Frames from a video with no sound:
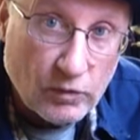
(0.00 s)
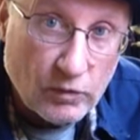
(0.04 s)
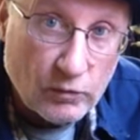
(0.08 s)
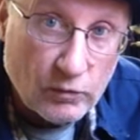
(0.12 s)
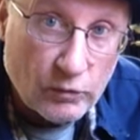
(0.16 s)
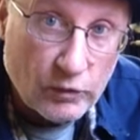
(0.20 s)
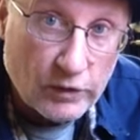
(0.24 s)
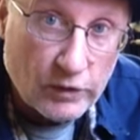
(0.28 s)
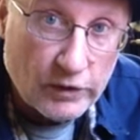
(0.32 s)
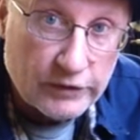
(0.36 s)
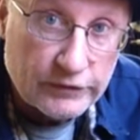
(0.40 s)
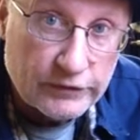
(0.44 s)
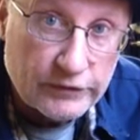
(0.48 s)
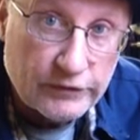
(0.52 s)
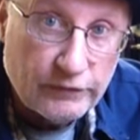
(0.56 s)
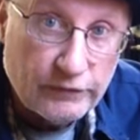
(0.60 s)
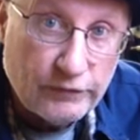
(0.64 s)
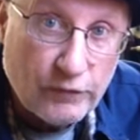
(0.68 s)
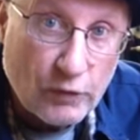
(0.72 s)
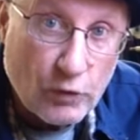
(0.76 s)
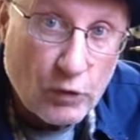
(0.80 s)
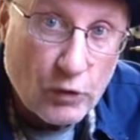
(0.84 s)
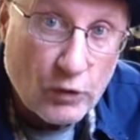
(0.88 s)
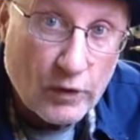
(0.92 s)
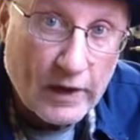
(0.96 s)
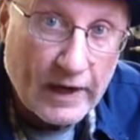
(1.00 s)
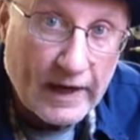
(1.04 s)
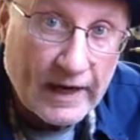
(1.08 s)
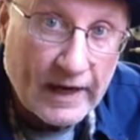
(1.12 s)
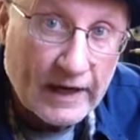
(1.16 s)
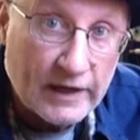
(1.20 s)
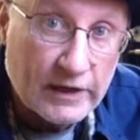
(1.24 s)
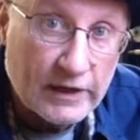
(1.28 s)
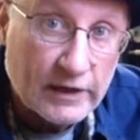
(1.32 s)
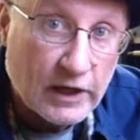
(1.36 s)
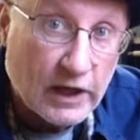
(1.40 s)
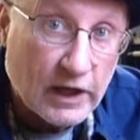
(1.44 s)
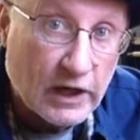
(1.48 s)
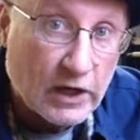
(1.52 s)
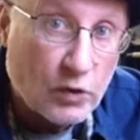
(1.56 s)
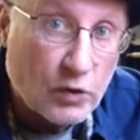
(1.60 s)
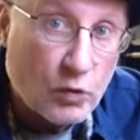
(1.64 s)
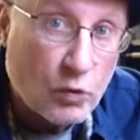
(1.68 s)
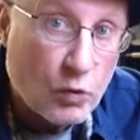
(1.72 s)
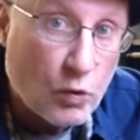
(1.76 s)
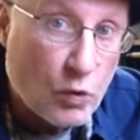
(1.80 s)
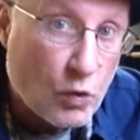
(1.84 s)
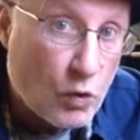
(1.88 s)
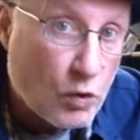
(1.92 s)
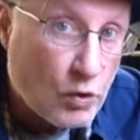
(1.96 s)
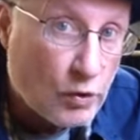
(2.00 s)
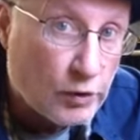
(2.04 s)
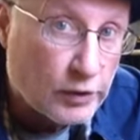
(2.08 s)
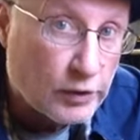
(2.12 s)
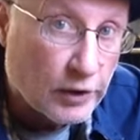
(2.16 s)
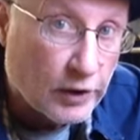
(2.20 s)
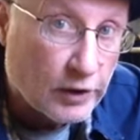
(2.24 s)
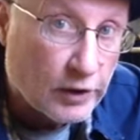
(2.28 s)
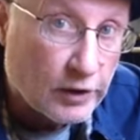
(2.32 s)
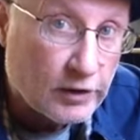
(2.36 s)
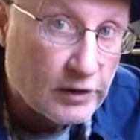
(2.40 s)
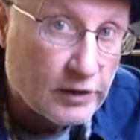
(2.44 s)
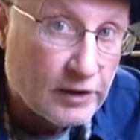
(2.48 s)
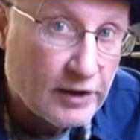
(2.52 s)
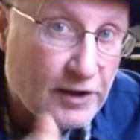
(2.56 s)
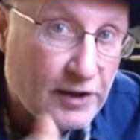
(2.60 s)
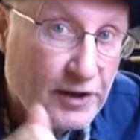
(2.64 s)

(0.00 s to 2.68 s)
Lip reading: was 4 1/4,